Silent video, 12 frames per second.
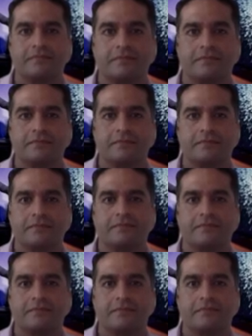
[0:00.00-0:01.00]

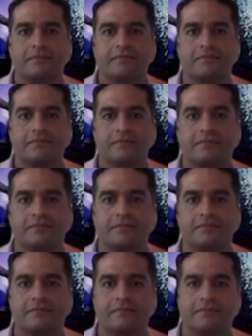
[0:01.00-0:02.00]

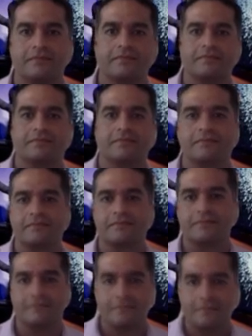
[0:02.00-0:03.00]

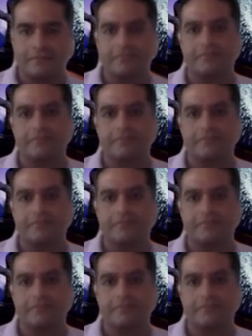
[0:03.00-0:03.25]
No words are spoken by the person on screen.